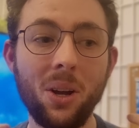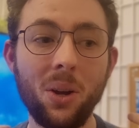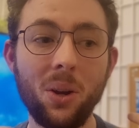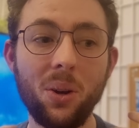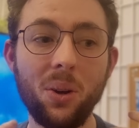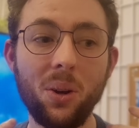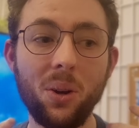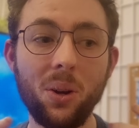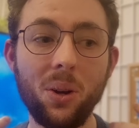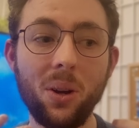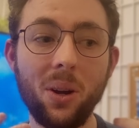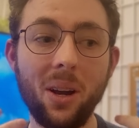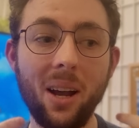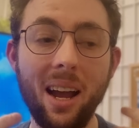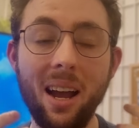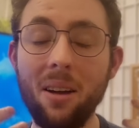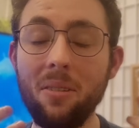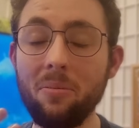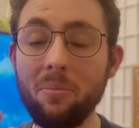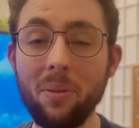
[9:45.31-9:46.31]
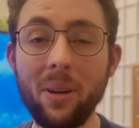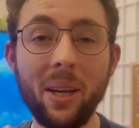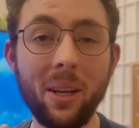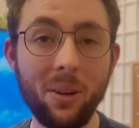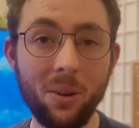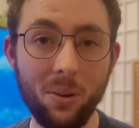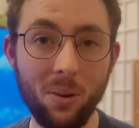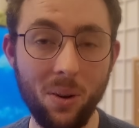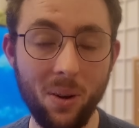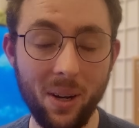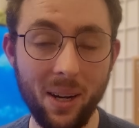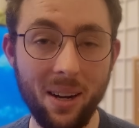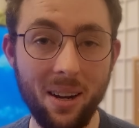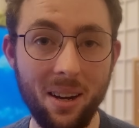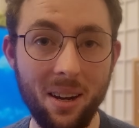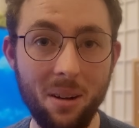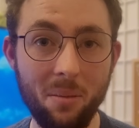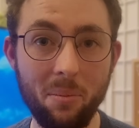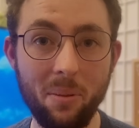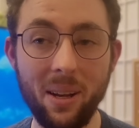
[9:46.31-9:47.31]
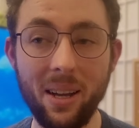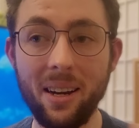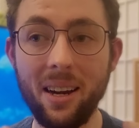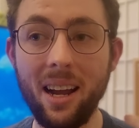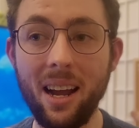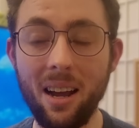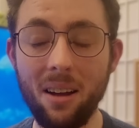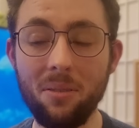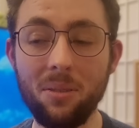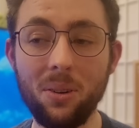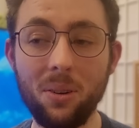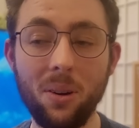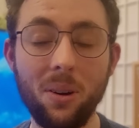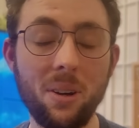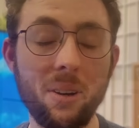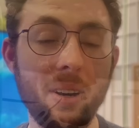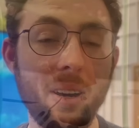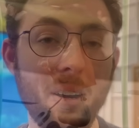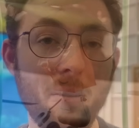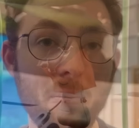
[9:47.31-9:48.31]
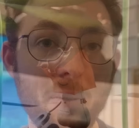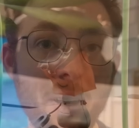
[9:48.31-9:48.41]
who have been growing up and have grown up